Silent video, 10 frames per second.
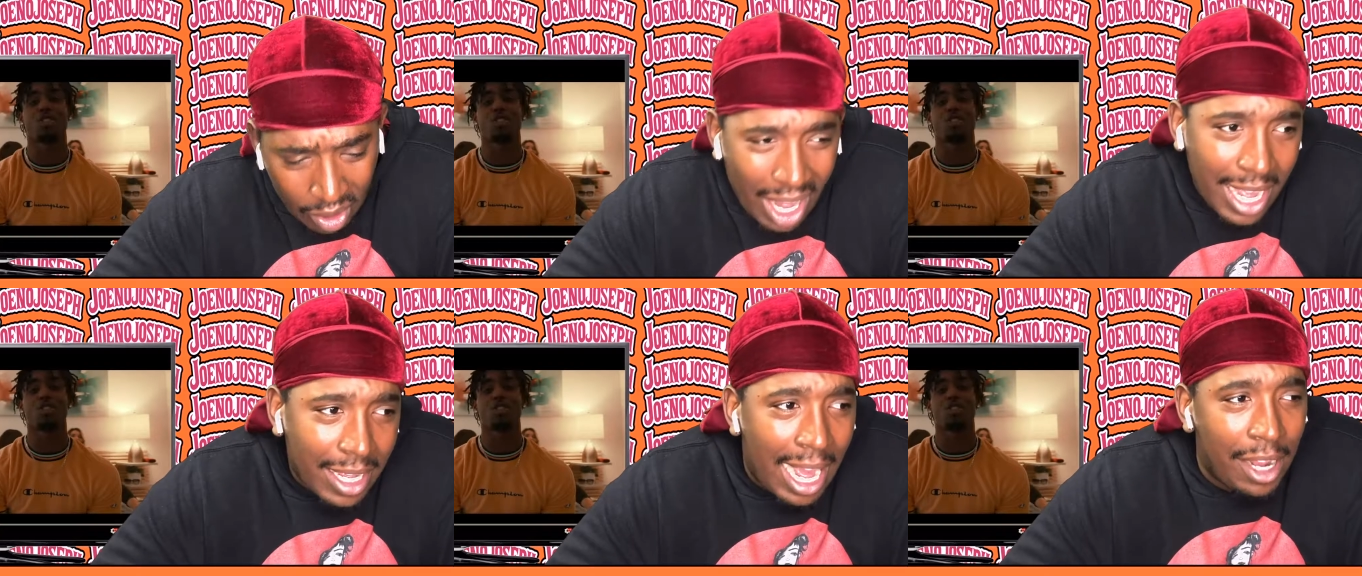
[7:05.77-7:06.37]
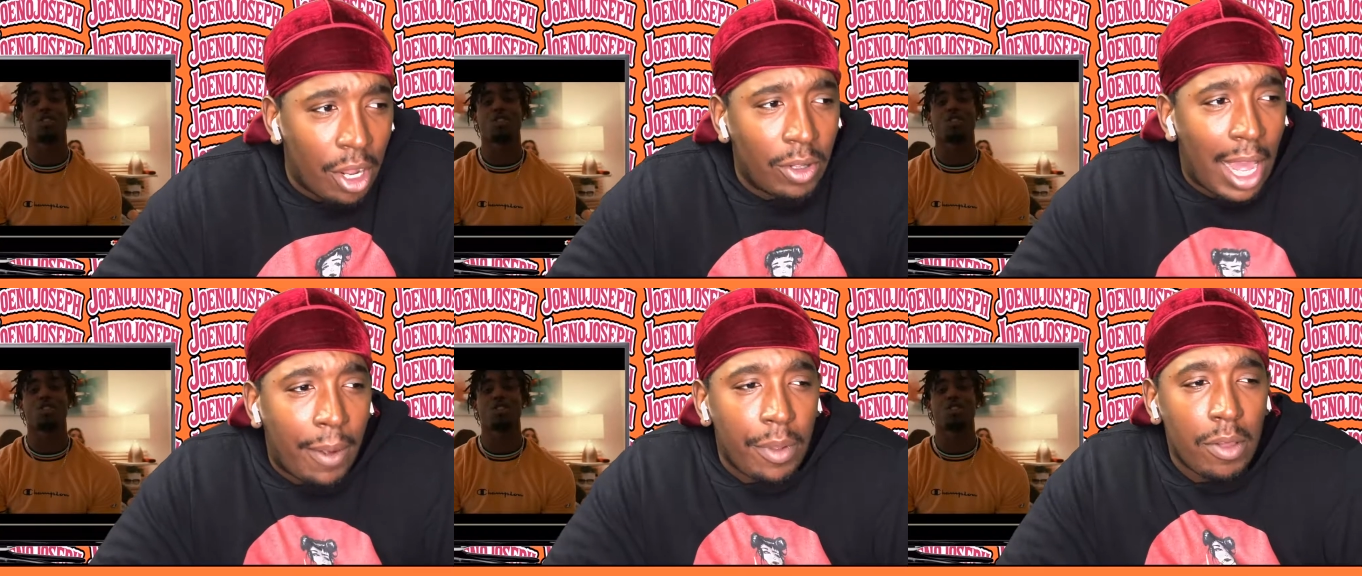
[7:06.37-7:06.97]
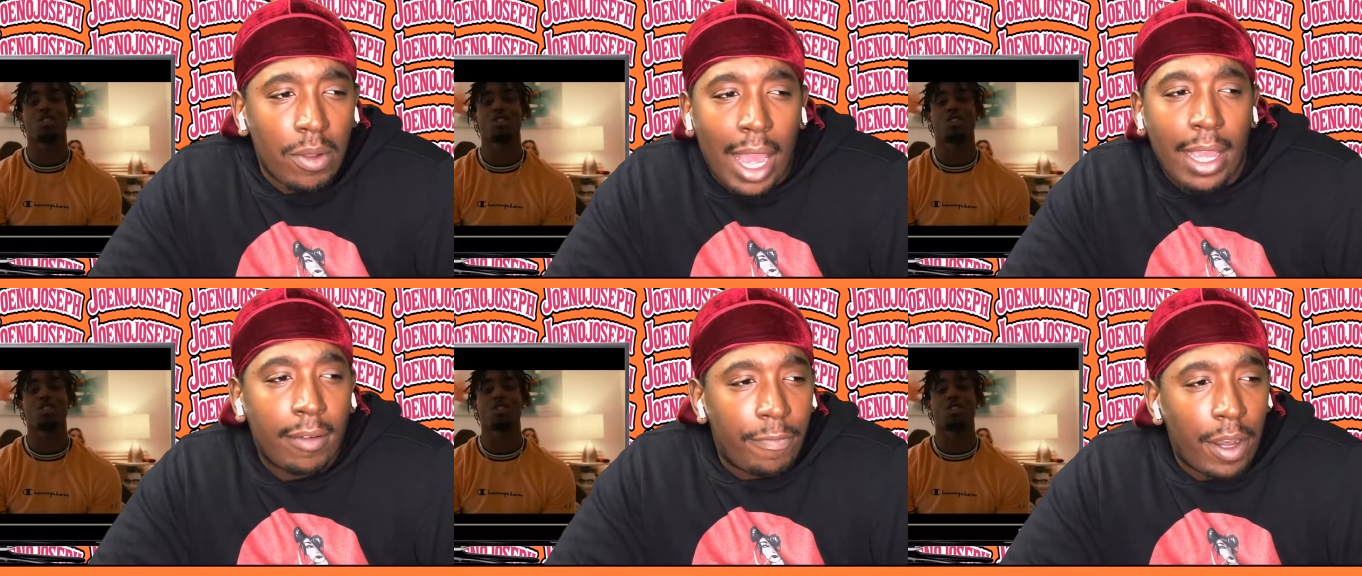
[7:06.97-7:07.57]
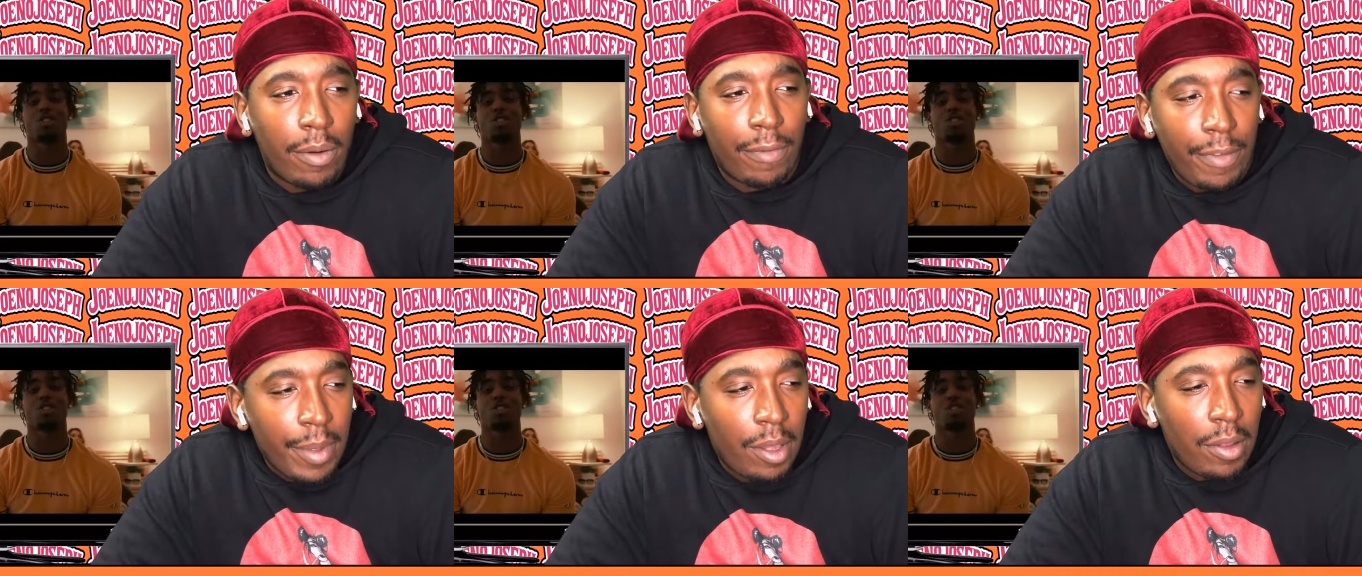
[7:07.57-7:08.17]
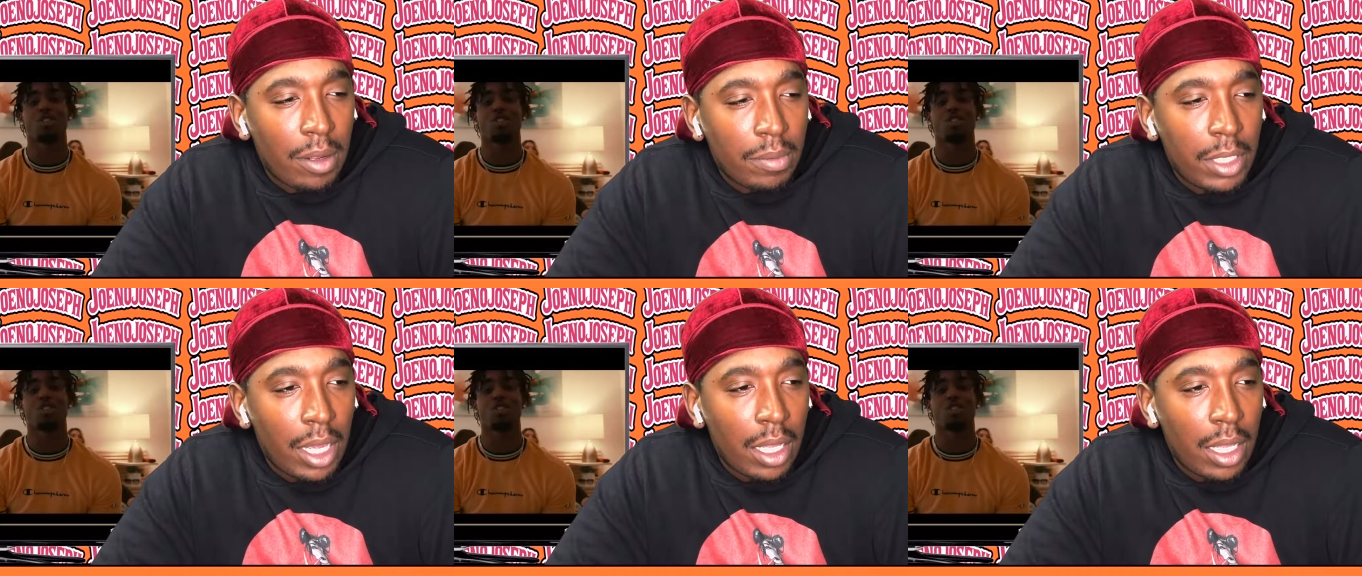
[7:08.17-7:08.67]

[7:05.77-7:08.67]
Speaker 1: like I know like when you like fuck with a female, you know what I'm saying?